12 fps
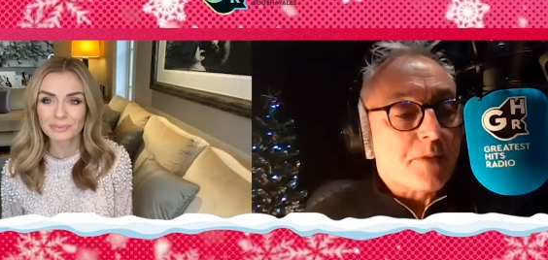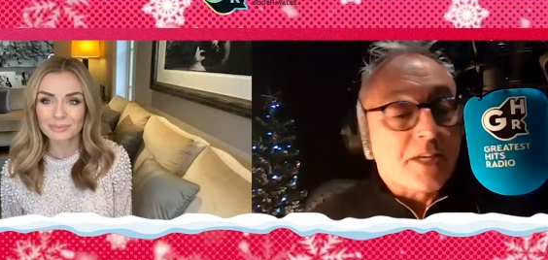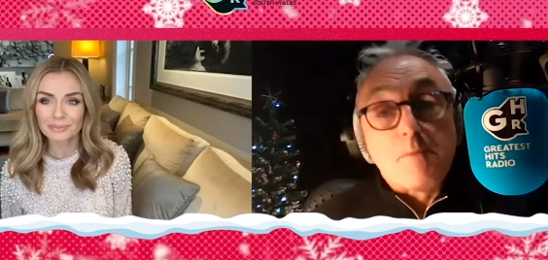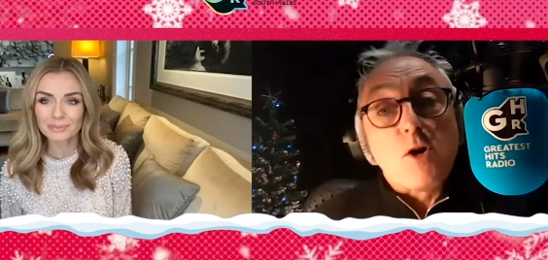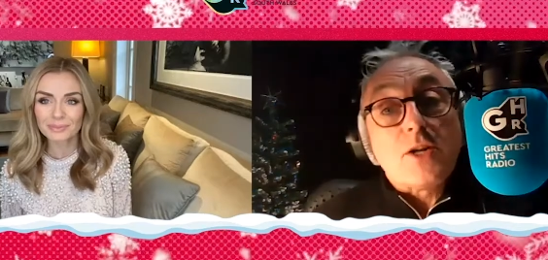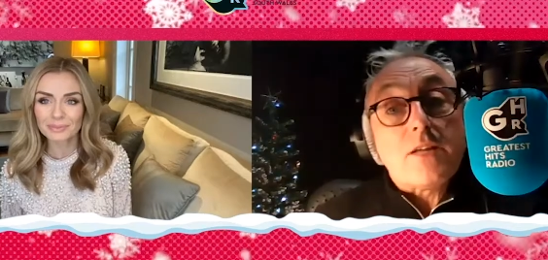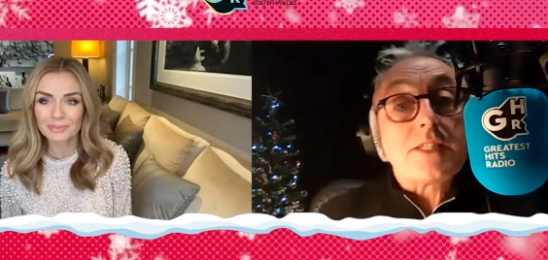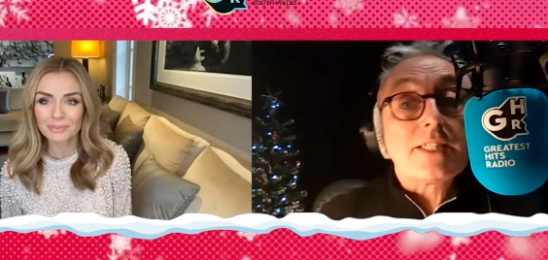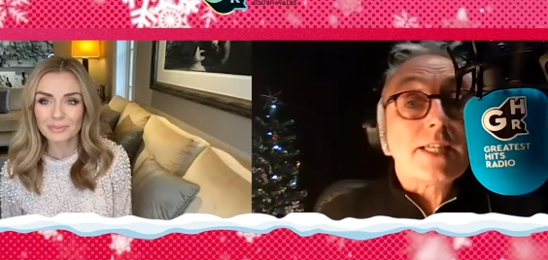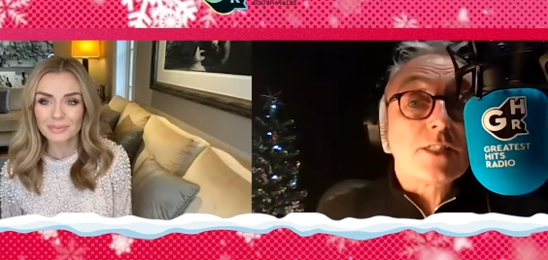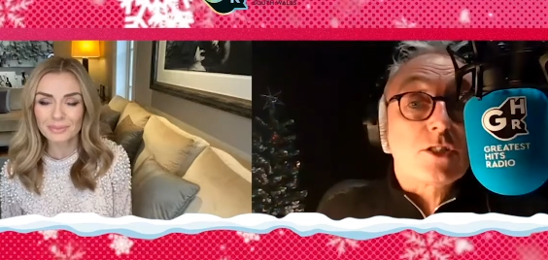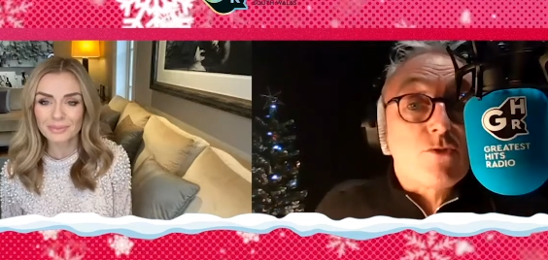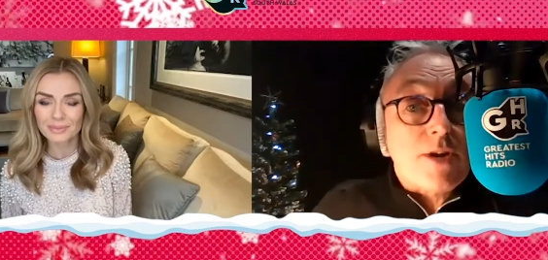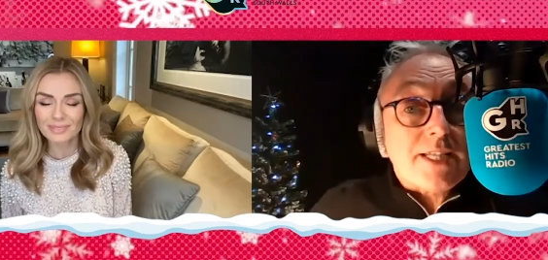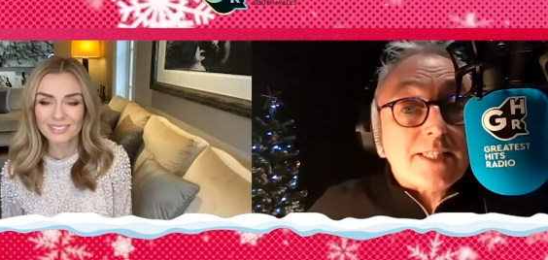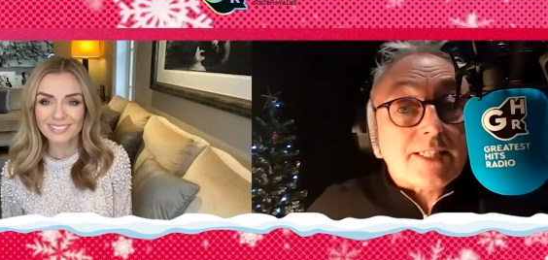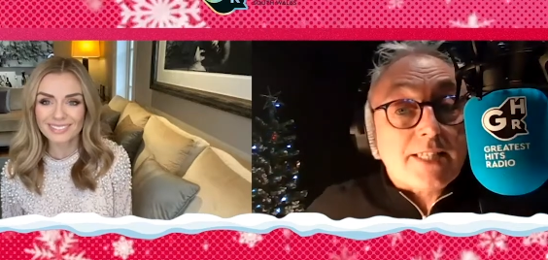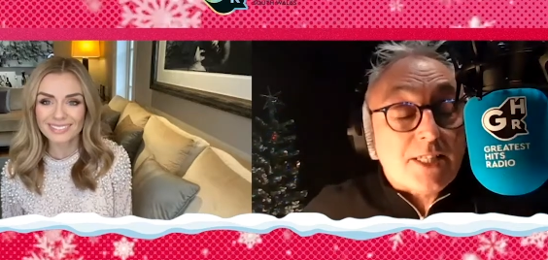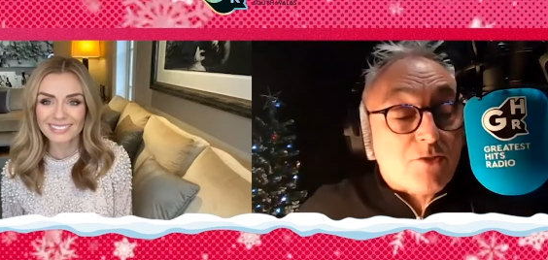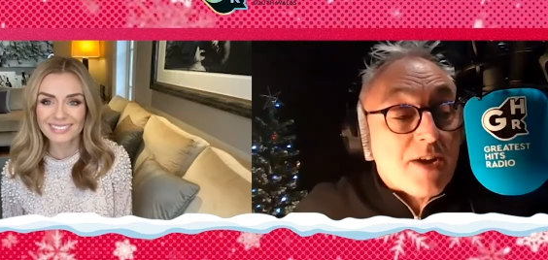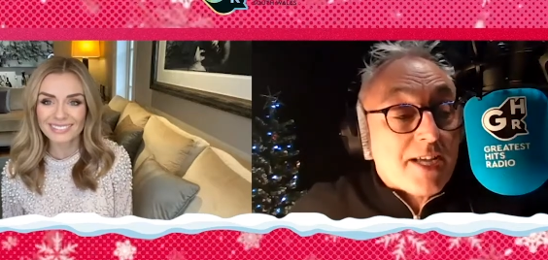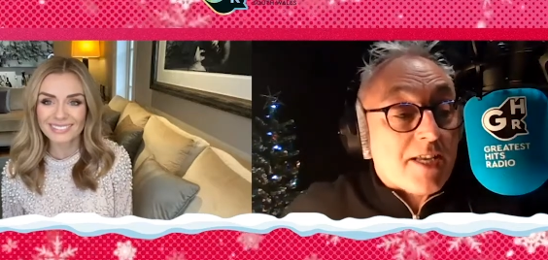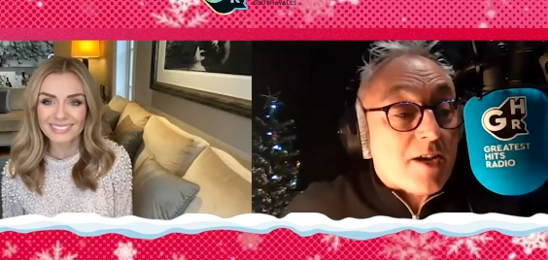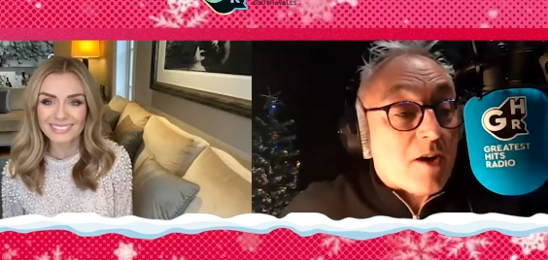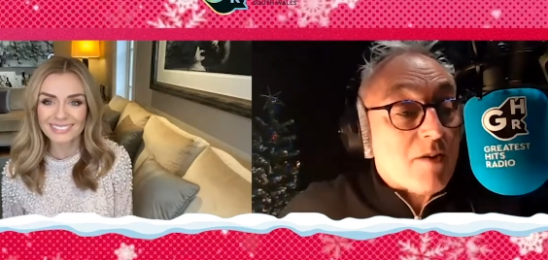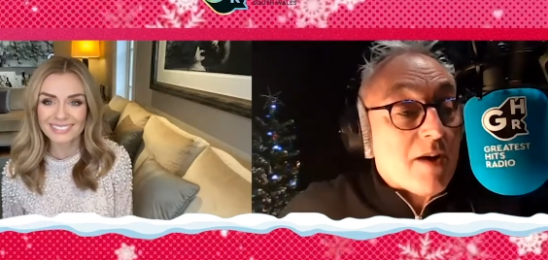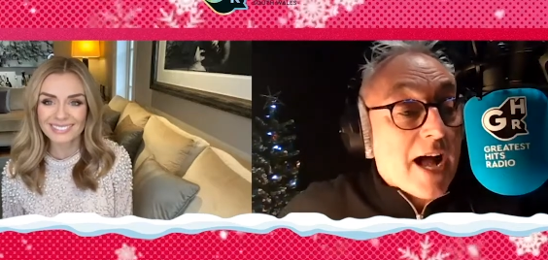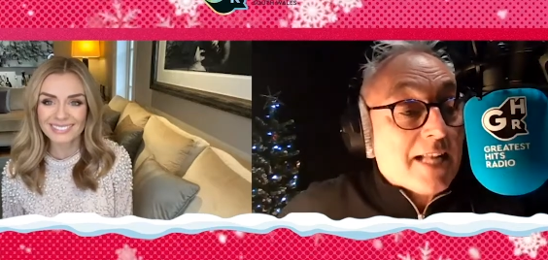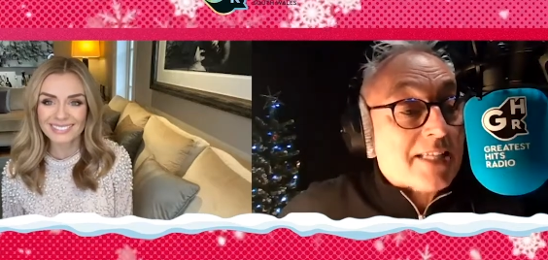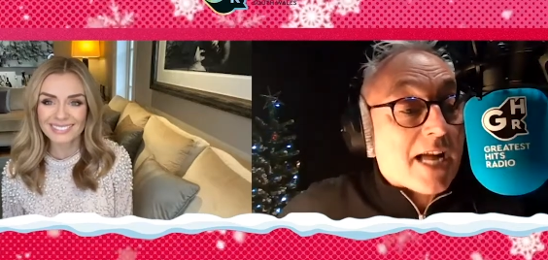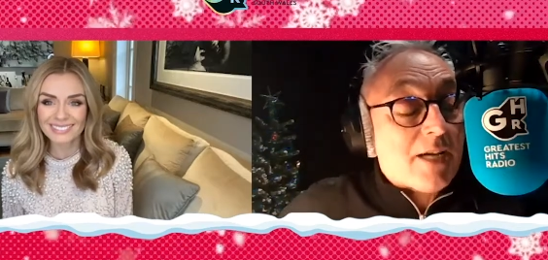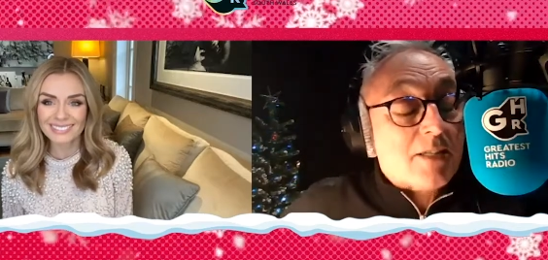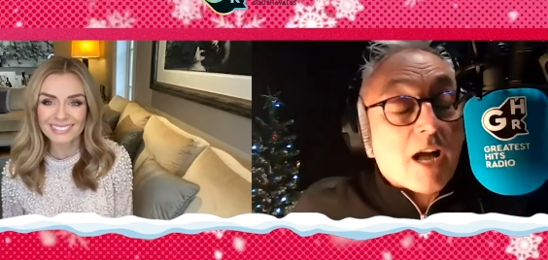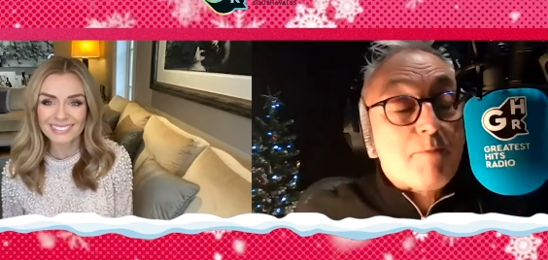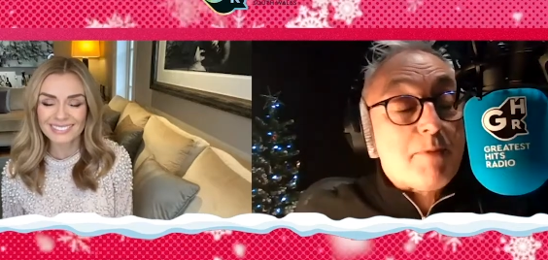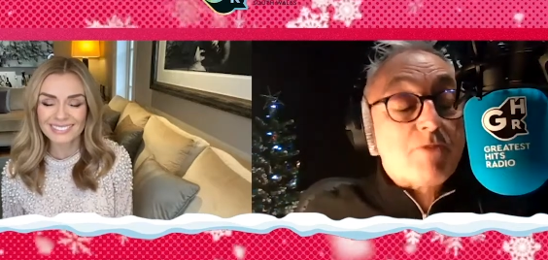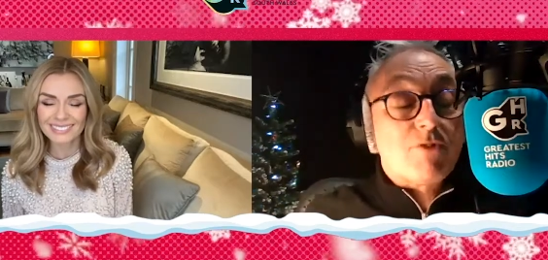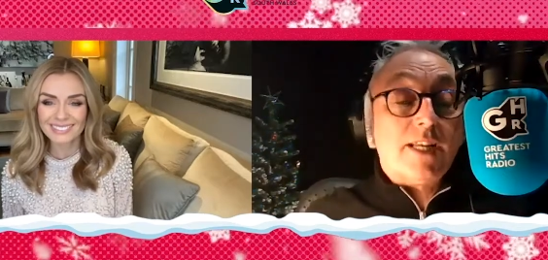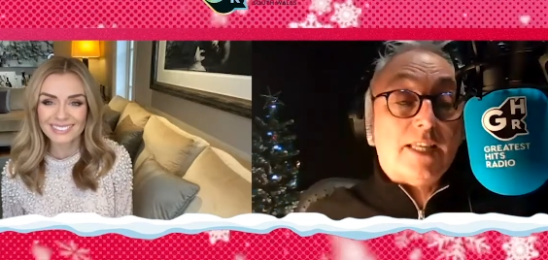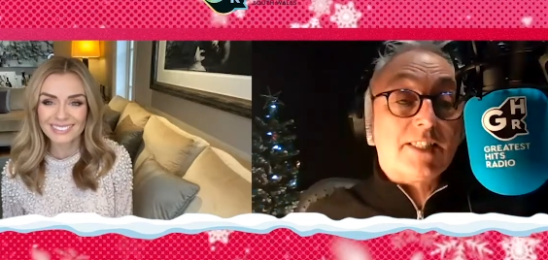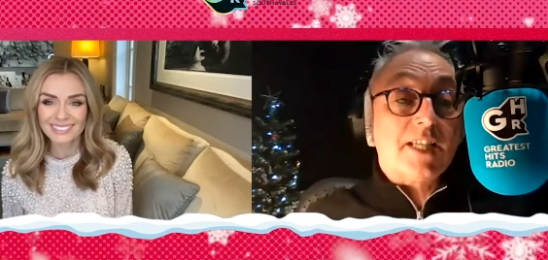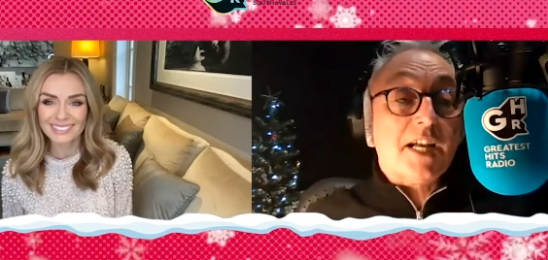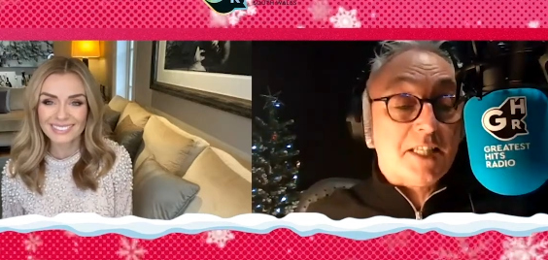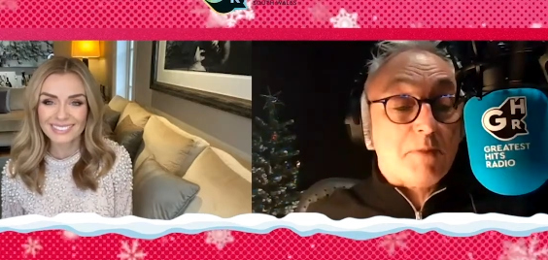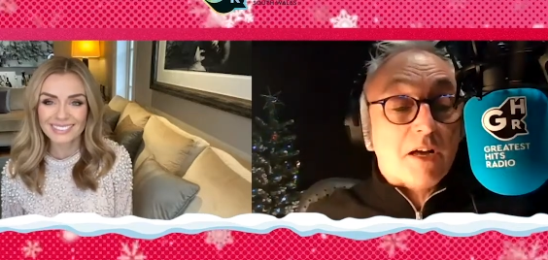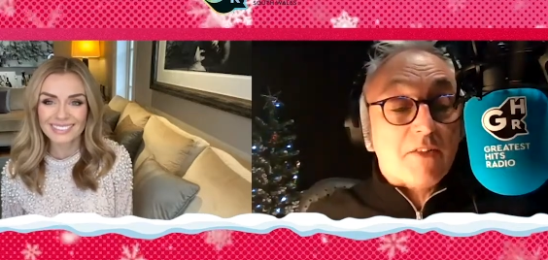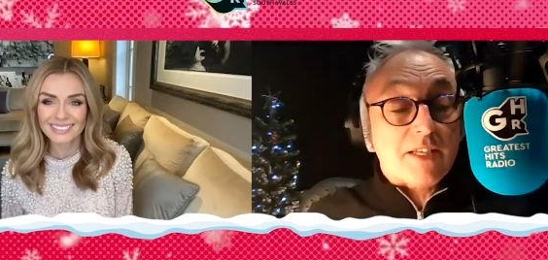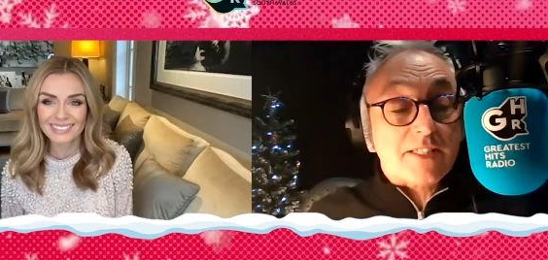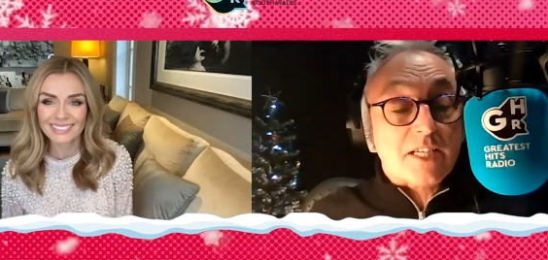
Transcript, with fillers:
Speaker 1: Good morning. This is Greatest Hits Radio, and I, have been really excited about this.